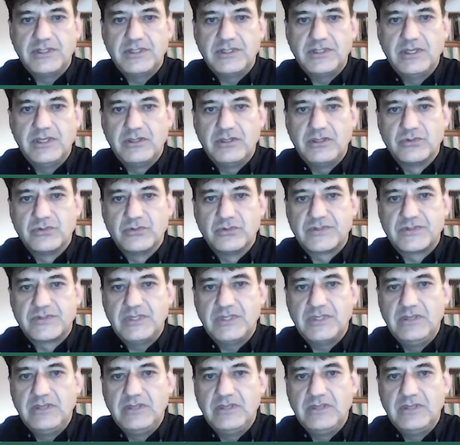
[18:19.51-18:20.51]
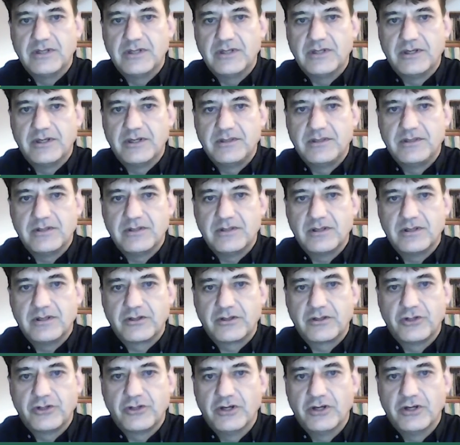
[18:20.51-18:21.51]
Here you see the
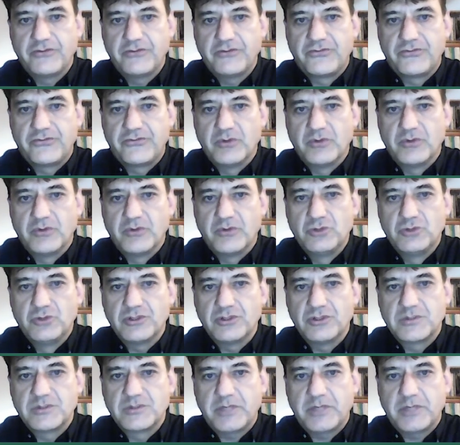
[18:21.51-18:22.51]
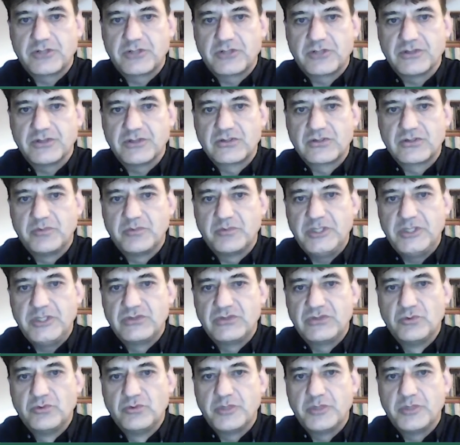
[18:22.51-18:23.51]
curve from neutron spectroscopy
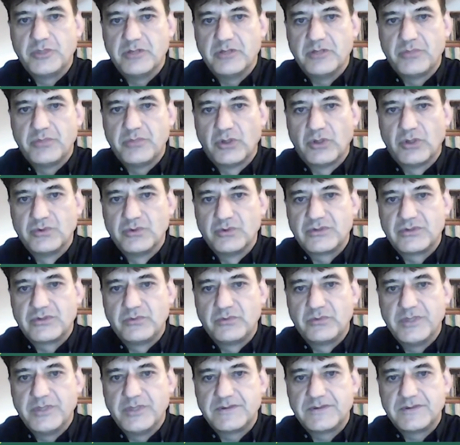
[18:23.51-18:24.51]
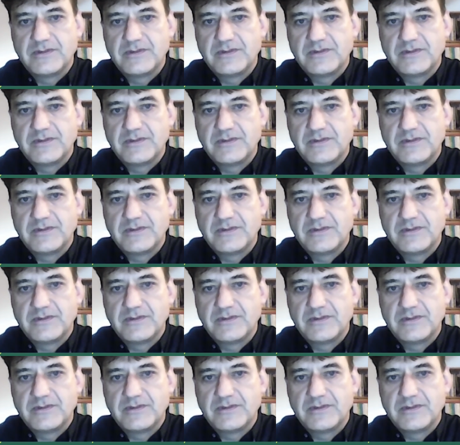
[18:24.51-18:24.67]
superimposed with